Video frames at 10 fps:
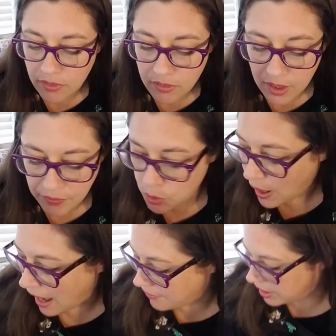if you
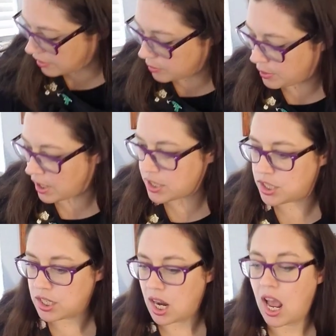have another brush,
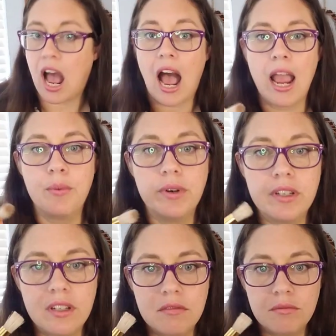I would
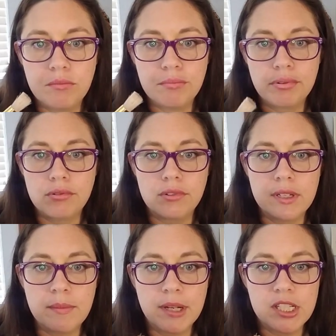
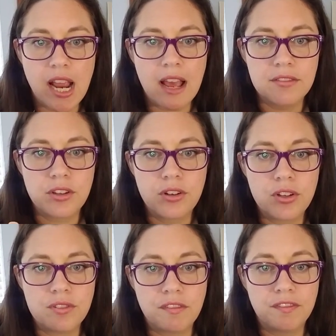pretty much ask you to
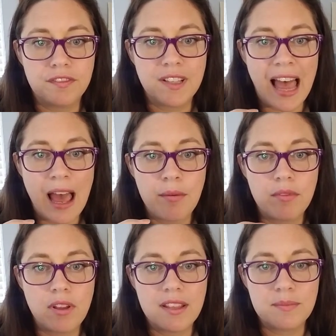use a flat
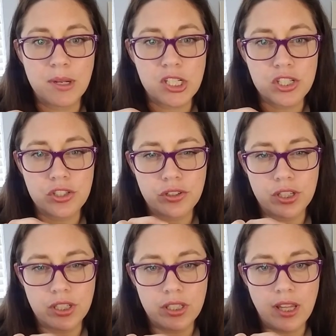as much as you
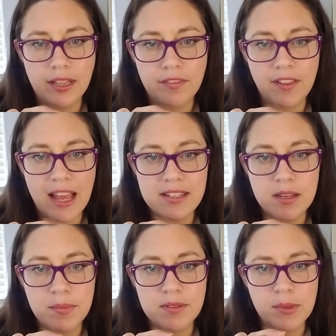could, like the flat
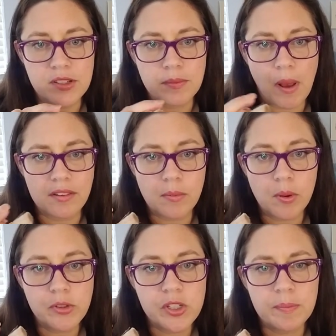tip as much as
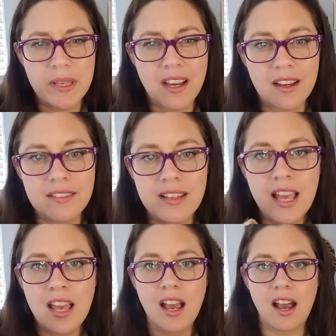possible, just because
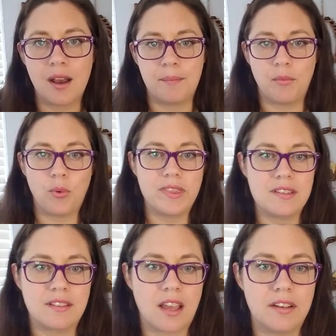um, with
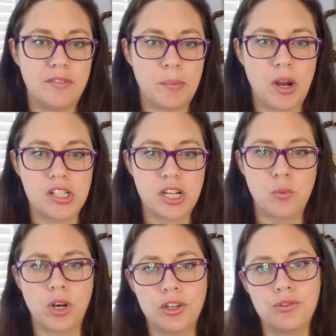this kind of a project
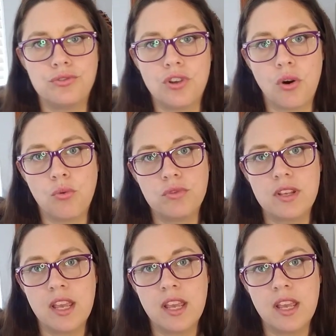where you don't